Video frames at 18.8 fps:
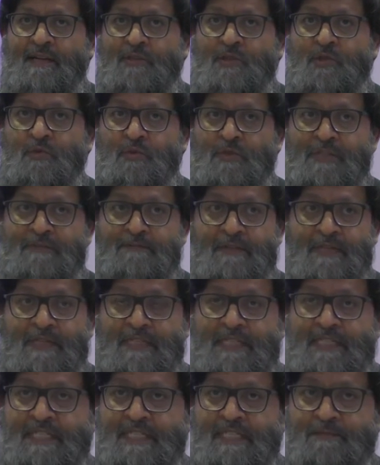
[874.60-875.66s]
So
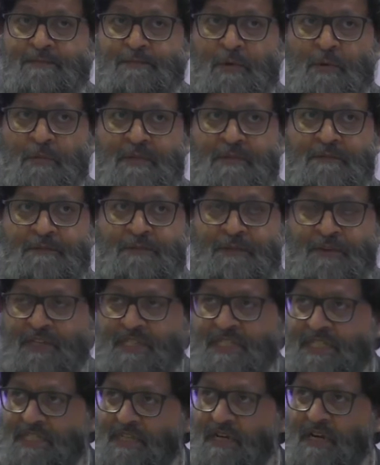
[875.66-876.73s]
this is probably the
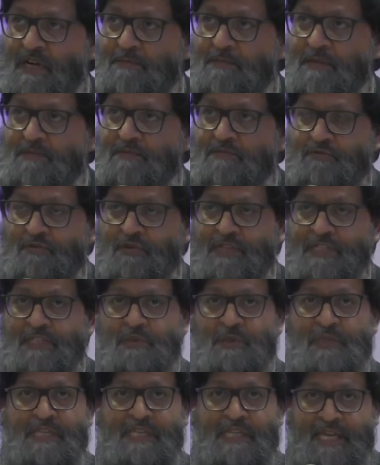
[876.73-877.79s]
first time they've tried
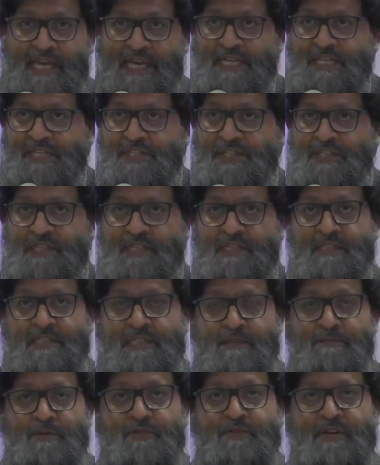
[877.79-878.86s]
to engage in the
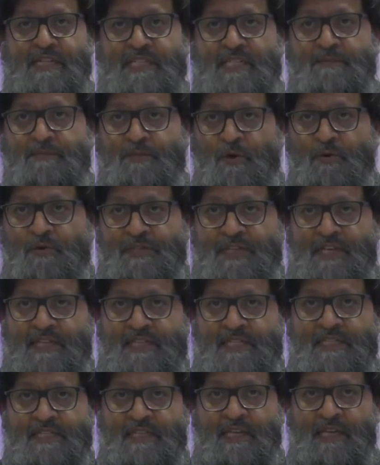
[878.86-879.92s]
democratic
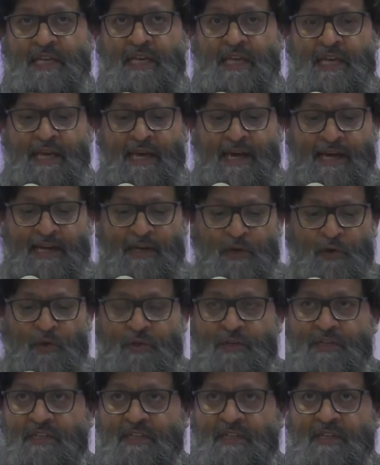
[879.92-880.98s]
process. And
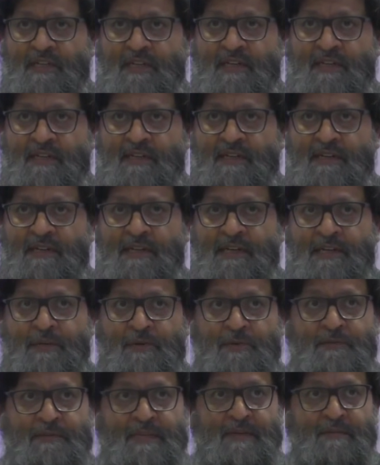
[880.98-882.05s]
look,
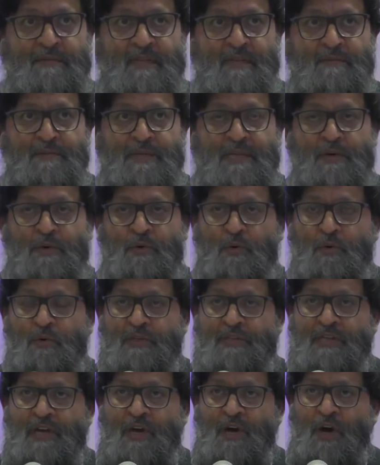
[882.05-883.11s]
they're being
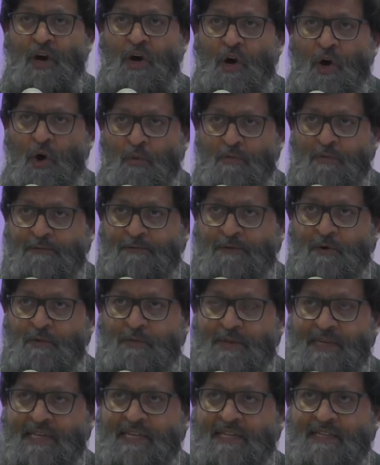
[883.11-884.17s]
called
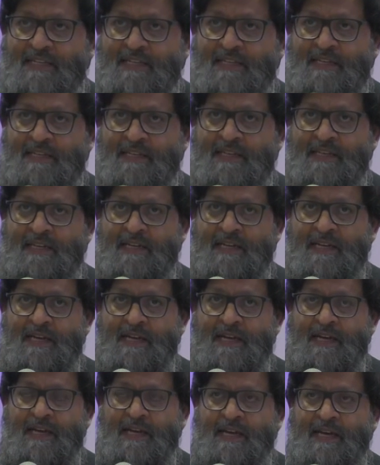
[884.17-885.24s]
homophobic,
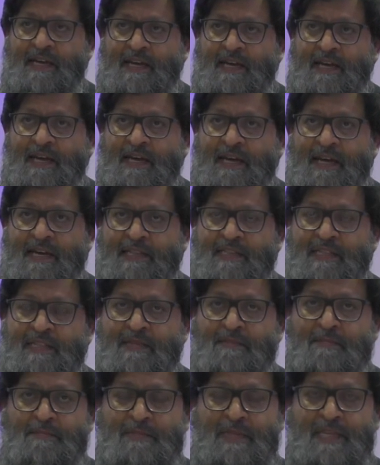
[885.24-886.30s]
and
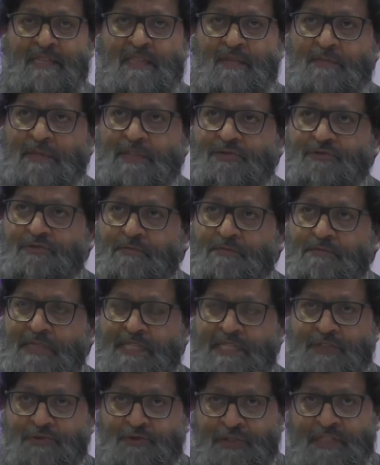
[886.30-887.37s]
they're
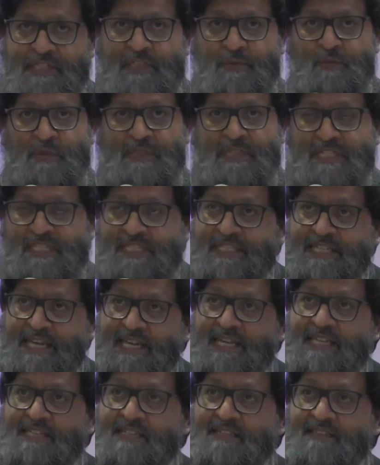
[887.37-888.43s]
being treated with
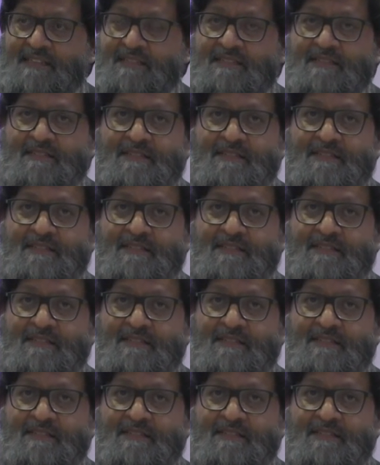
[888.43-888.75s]
disdain.